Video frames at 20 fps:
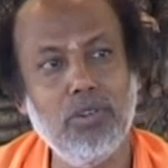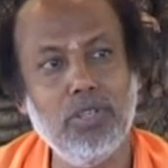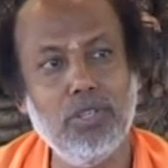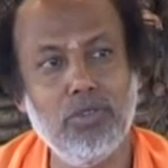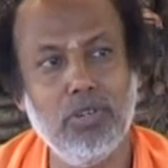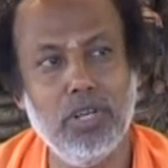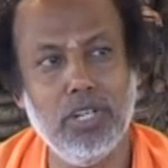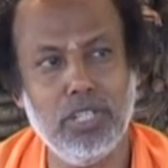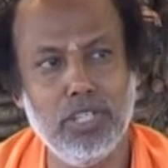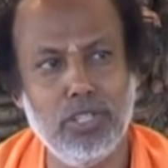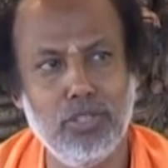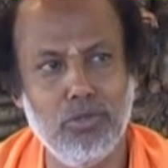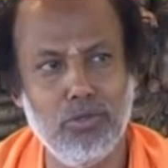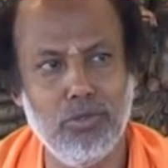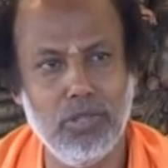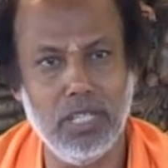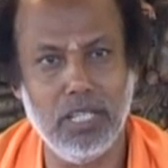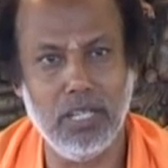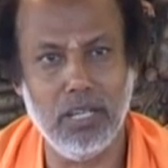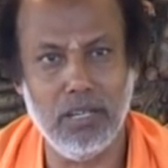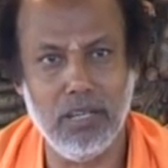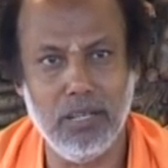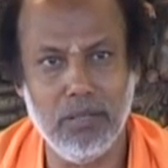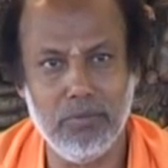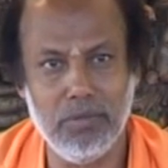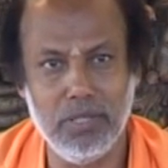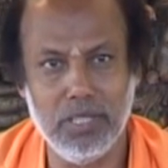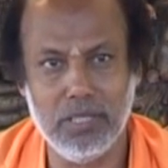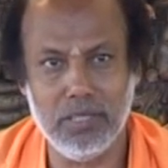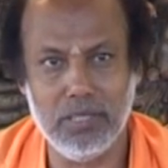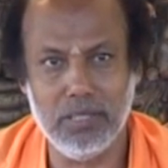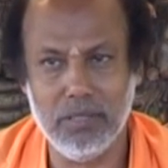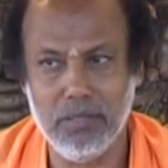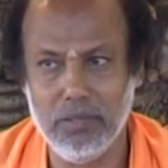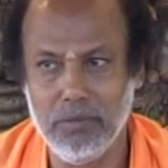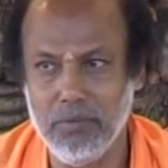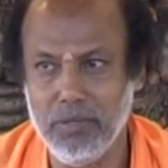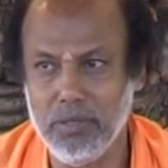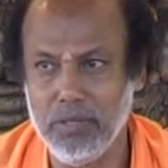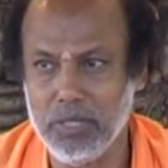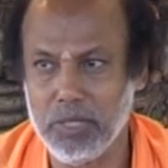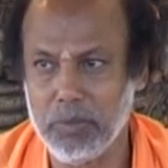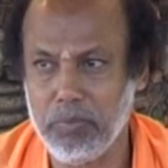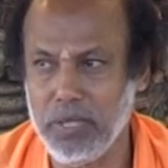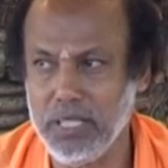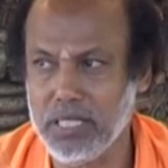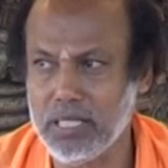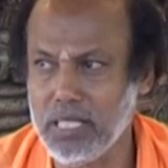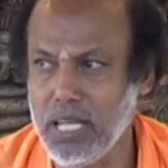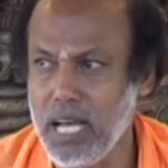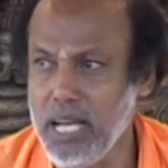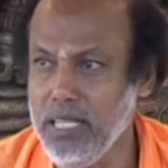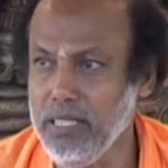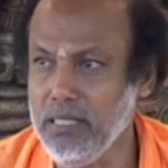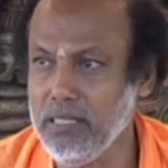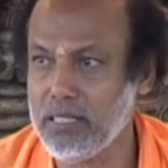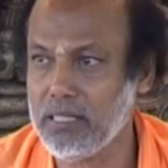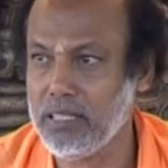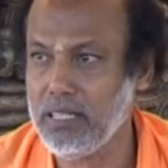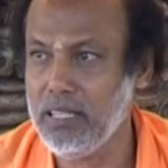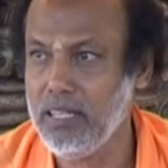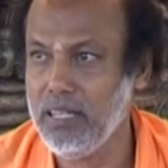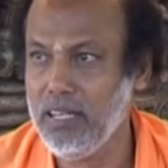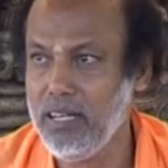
you got into a little of this space science